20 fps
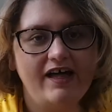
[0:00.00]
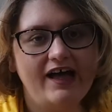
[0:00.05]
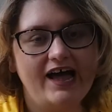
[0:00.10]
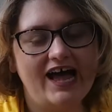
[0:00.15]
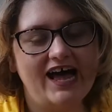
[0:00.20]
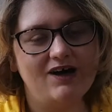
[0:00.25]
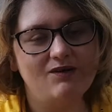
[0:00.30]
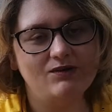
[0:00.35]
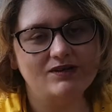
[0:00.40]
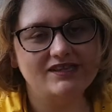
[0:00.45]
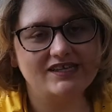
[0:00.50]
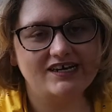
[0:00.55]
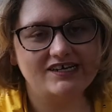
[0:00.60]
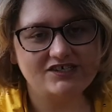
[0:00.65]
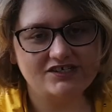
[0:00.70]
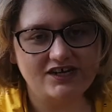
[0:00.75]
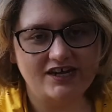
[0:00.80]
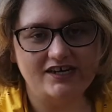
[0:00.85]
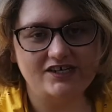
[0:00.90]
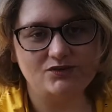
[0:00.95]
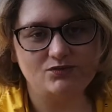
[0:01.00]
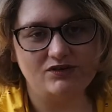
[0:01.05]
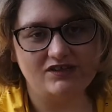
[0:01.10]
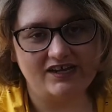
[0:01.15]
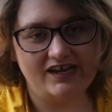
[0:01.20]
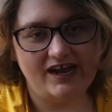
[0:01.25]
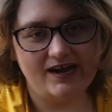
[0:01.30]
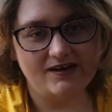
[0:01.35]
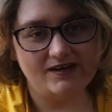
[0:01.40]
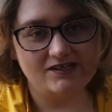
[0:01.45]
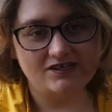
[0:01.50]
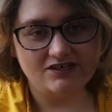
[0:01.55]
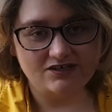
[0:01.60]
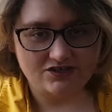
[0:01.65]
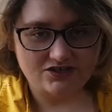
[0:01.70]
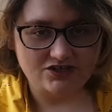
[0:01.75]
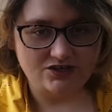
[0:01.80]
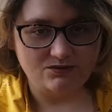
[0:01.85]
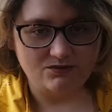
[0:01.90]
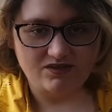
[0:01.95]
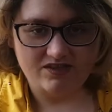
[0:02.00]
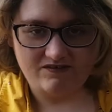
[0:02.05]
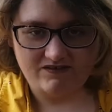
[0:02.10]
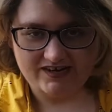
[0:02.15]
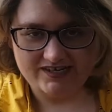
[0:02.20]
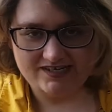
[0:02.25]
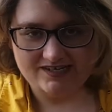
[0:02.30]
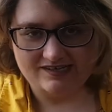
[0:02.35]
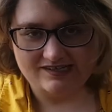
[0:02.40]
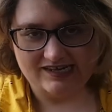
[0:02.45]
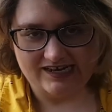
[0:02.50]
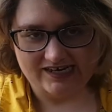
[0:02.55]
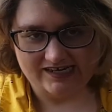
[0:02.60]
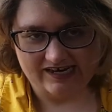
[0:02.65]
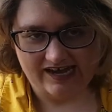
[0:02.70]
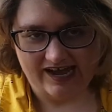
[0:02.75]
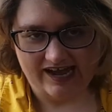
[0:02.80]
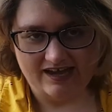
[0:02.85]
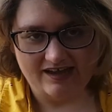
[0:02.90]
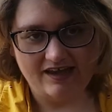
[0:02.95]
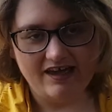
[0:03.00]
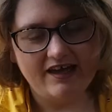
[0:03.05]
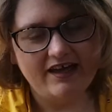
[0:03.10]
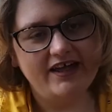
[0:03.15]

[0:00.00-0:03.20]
How would that change what the characters do with the rest of their day?